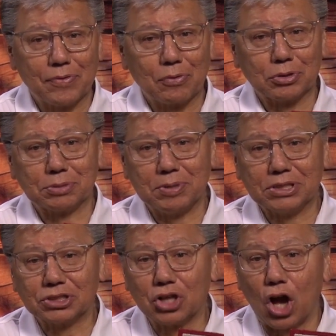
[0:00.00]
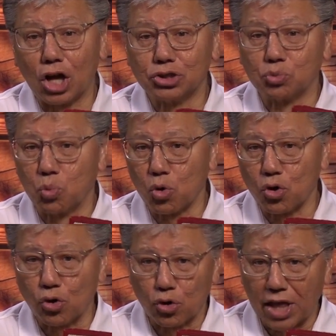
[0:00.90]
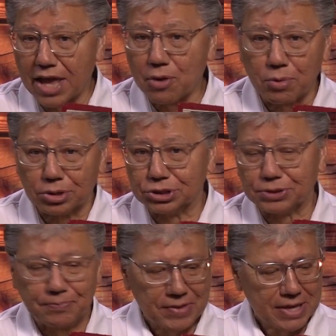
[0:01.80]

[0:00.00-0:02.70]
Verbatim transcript: which means God's word or language.